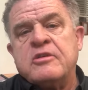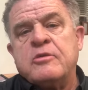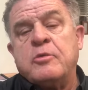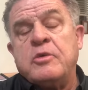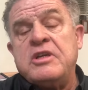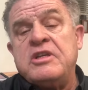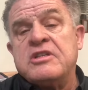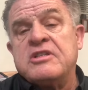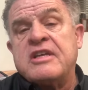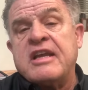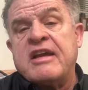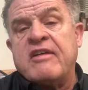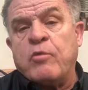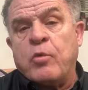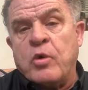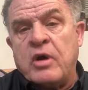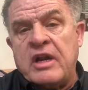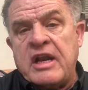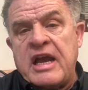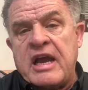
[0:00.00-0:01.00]
We just have
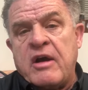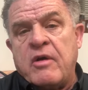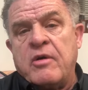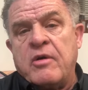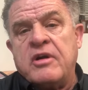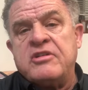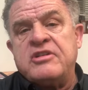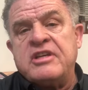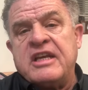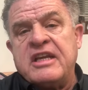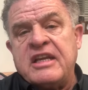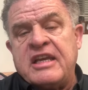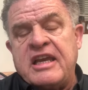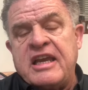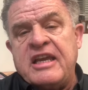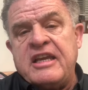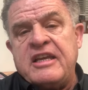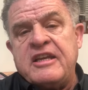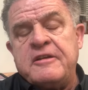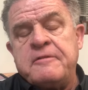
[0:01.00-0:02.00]
1 hour
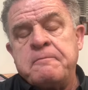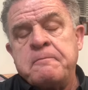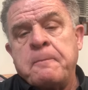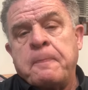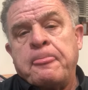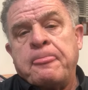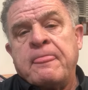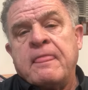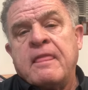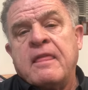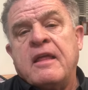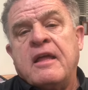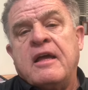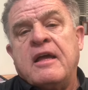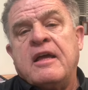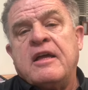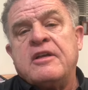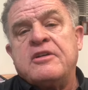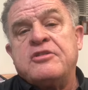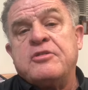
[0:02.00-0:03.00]
dedicated
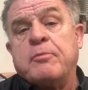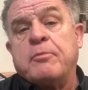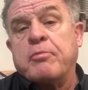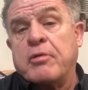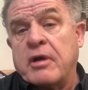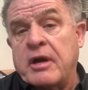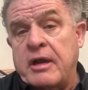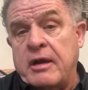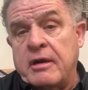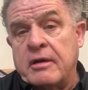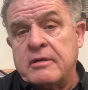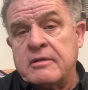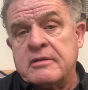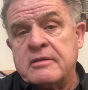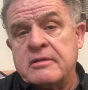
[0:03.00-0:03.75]
to prayer